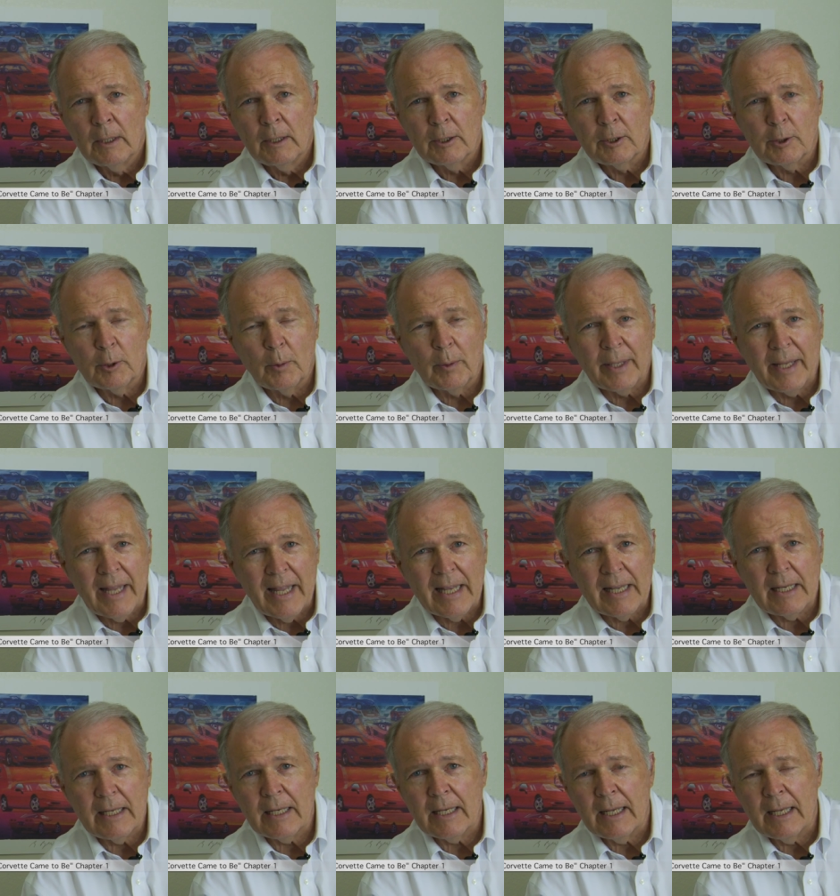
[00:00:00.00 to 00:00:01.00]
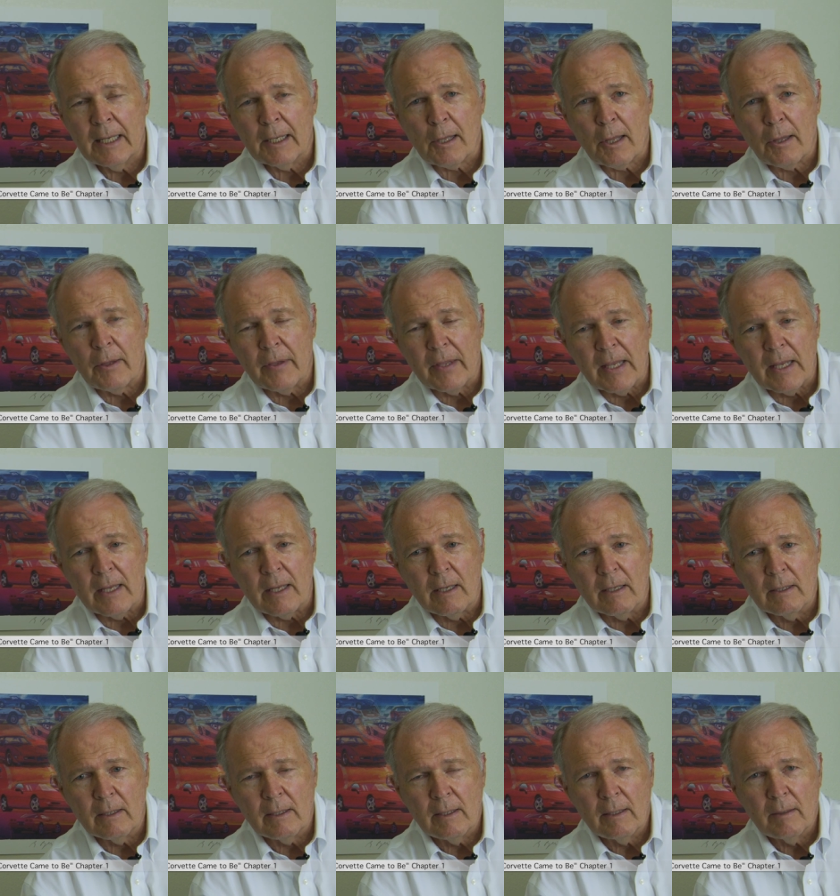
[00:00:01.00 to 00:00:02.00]
So again, it's the
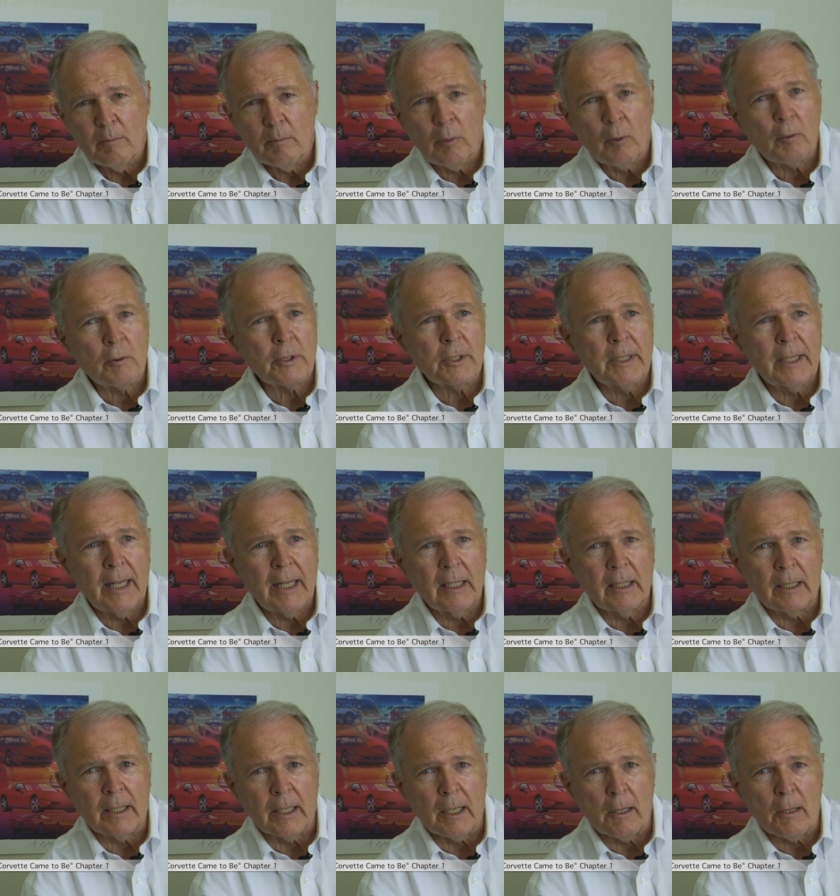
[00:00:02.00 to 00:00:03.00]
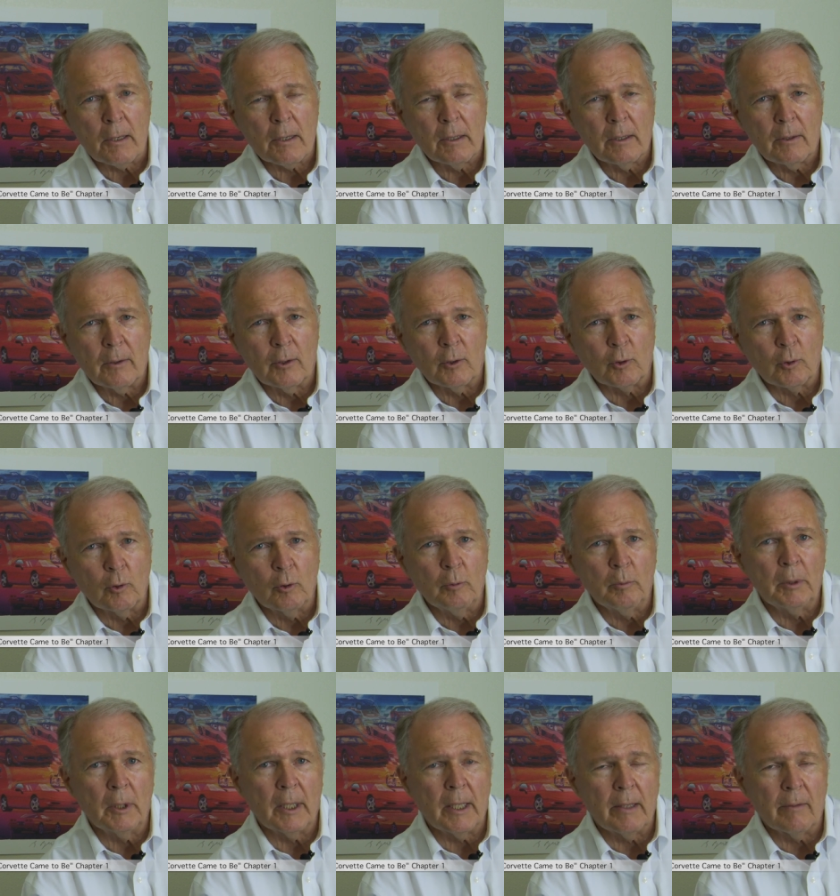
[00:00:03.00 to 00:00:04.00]
personalities, the true
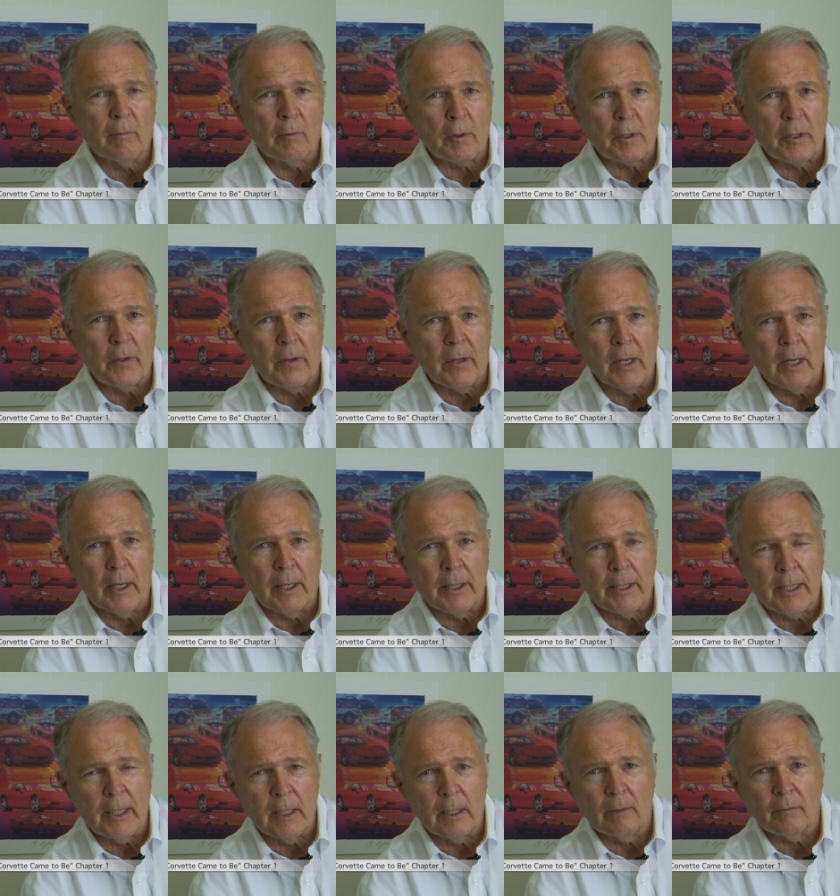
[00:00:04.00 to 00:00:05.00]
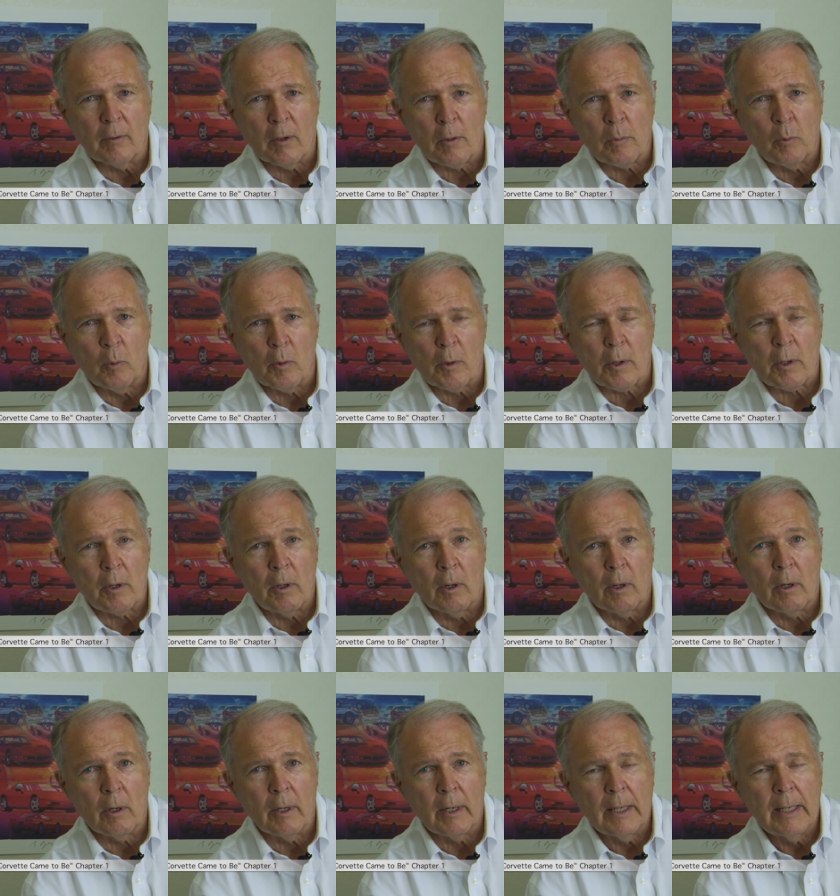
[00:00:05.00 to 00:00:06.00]
believers in the idea of a sports
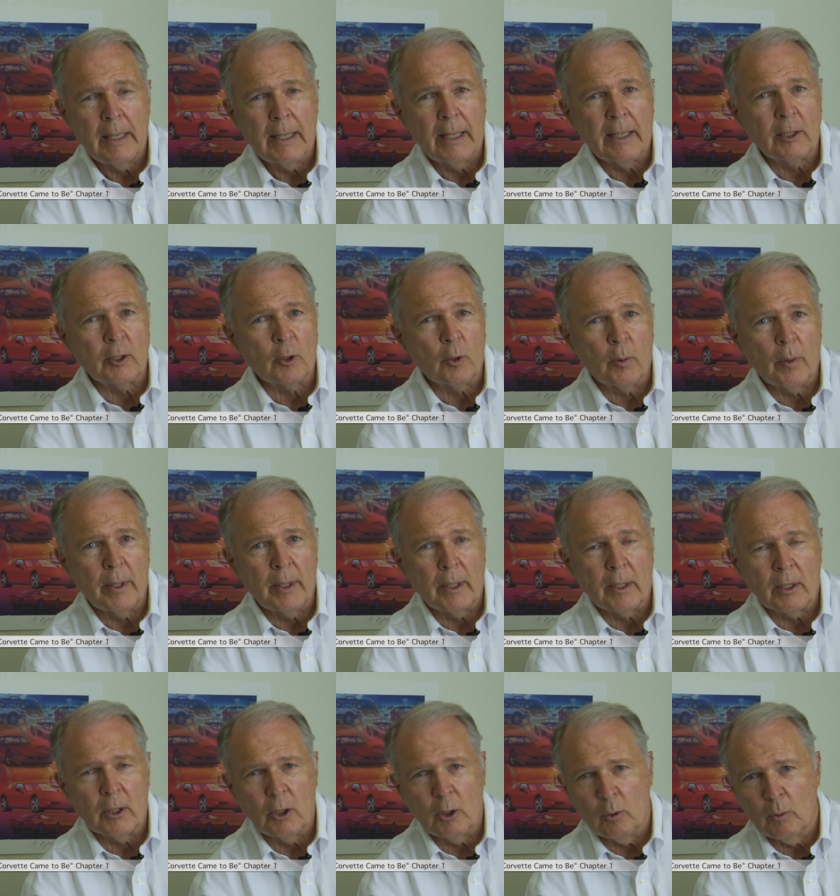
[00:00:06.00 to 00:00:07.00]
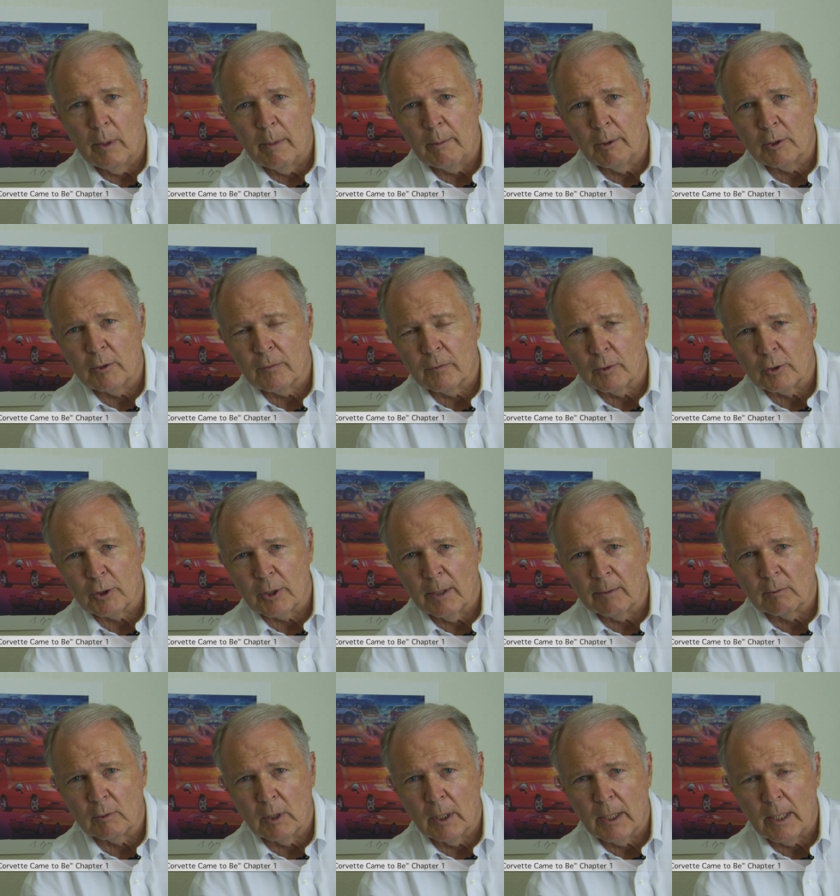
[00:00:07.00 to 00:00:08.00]
car and creating a new image for
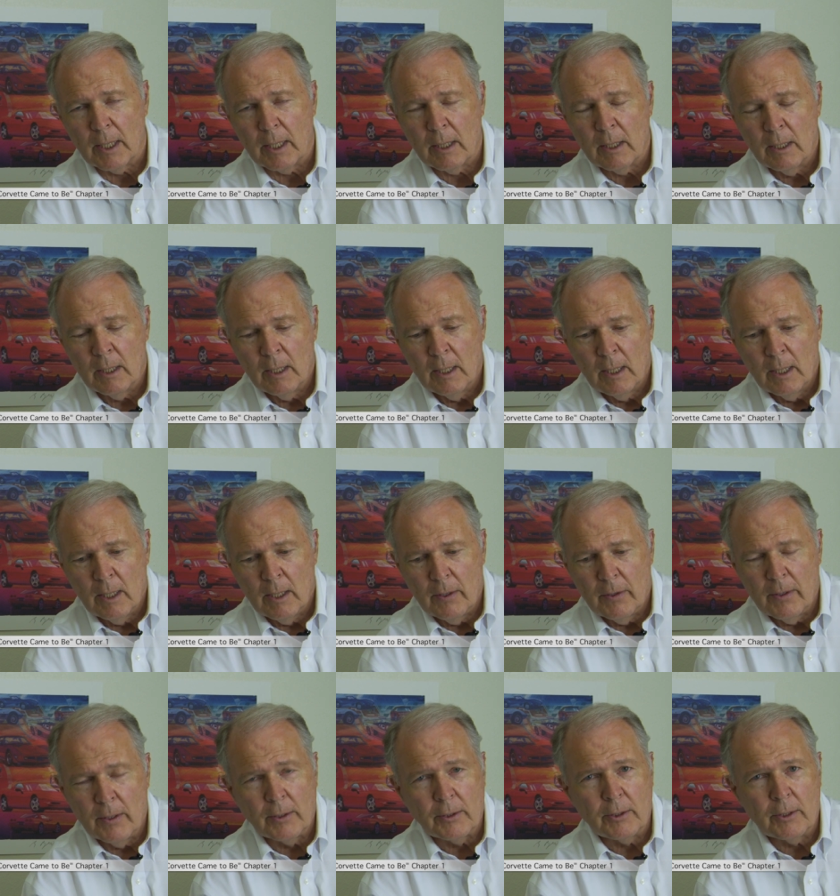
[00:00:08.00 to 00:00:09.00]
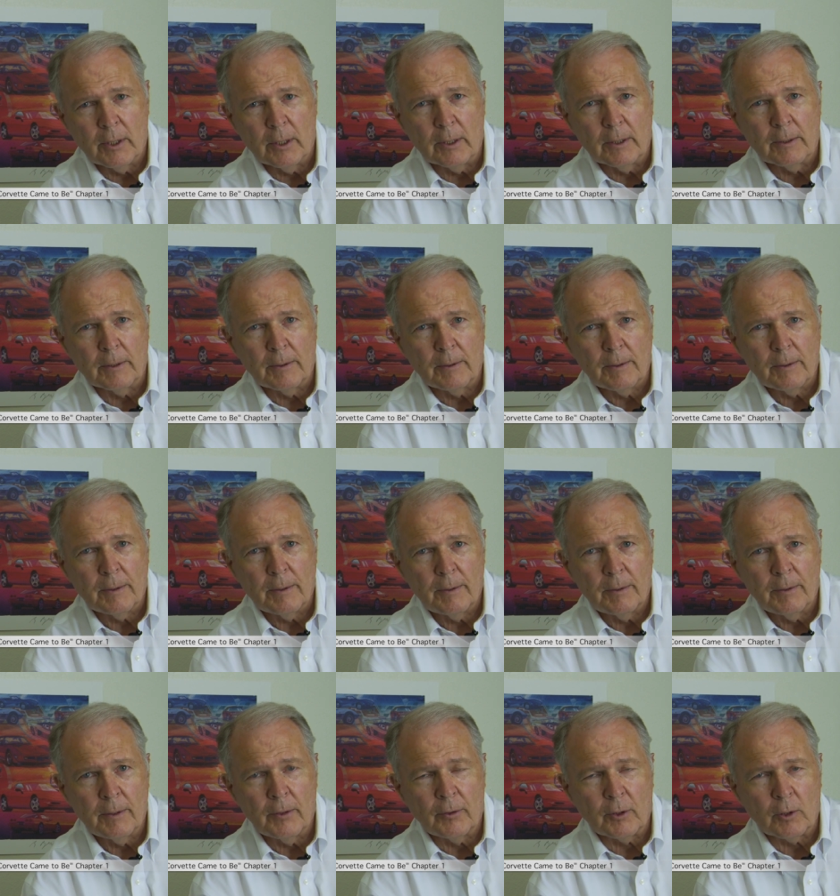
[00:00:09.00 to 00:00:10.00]
Chevrolet that uh,
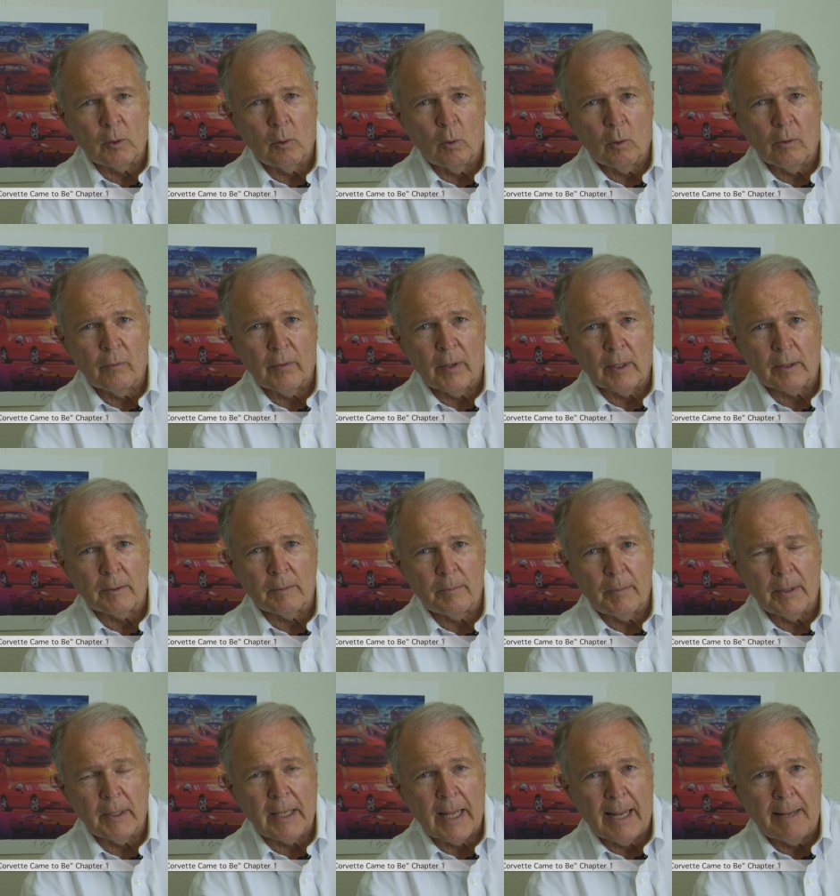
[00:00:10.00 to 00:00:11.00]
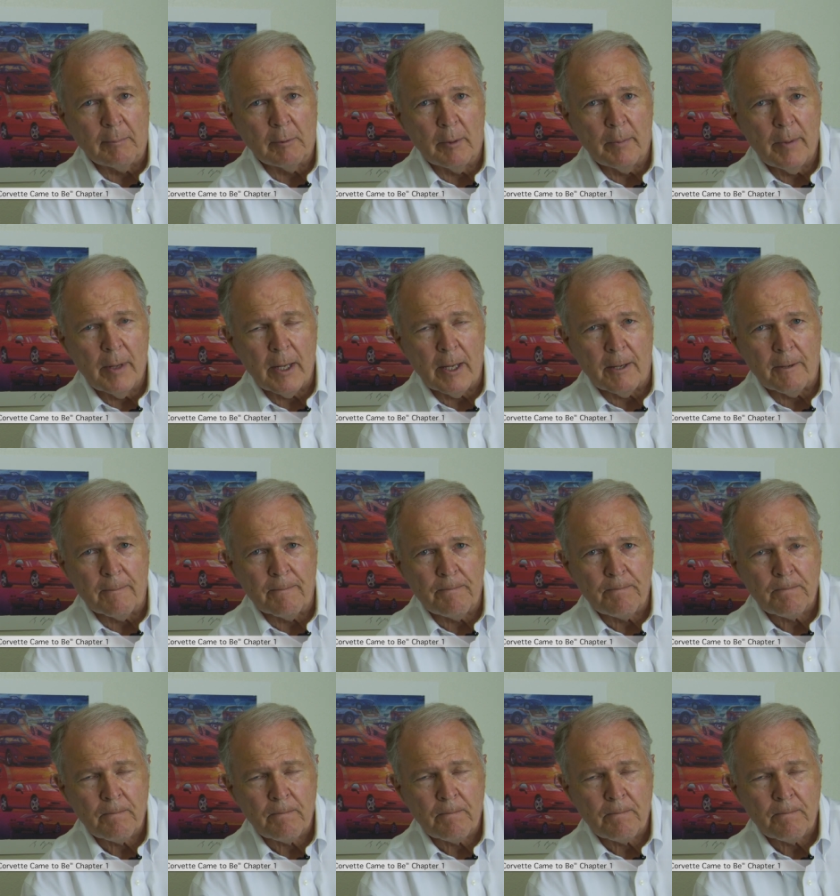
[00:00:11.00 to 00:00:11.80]
that the Corvette came to be.